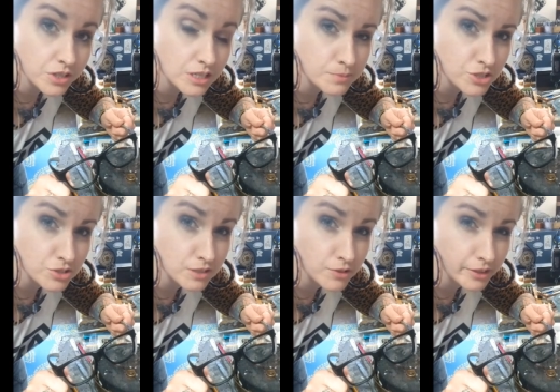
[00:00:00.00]
like
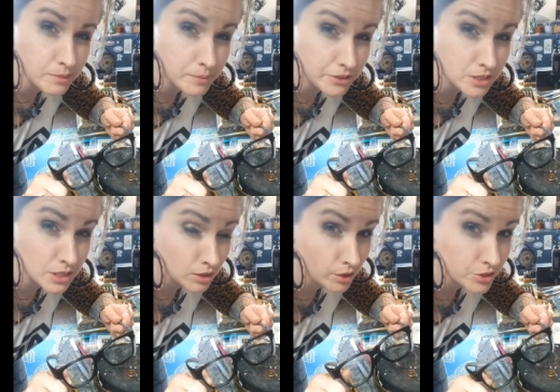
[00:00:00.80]
especially if you're like melting
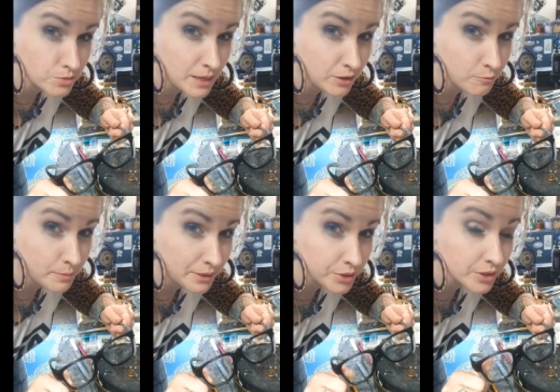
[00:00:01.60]
in a large amount of
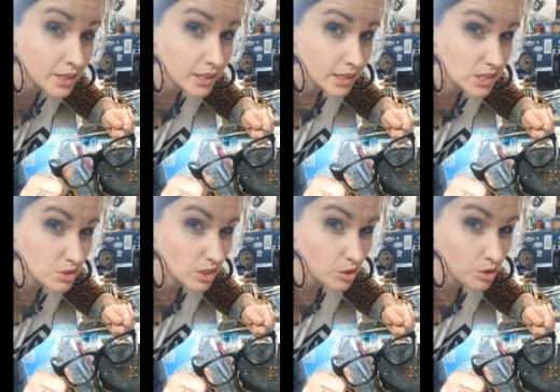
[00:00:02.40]
metal and
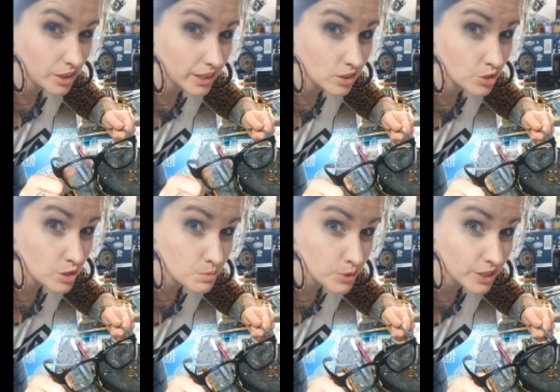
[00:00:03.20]
doing the whole like
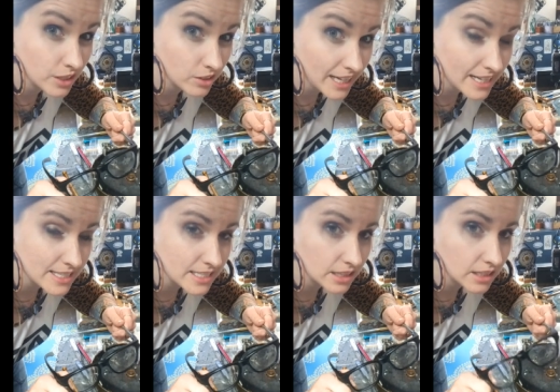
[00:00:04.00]
crucible thing or the
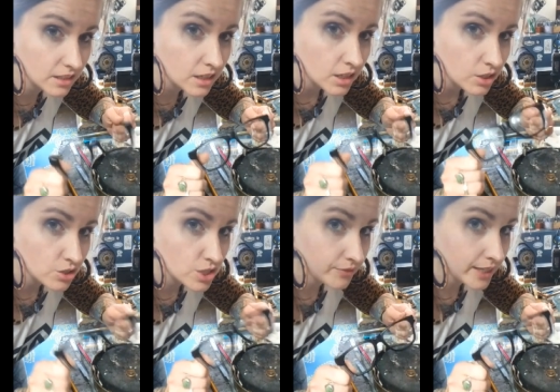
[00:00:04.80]
casting thing, you
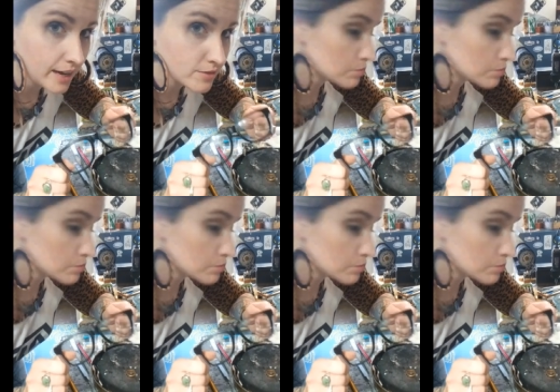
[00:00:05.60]
should definitely have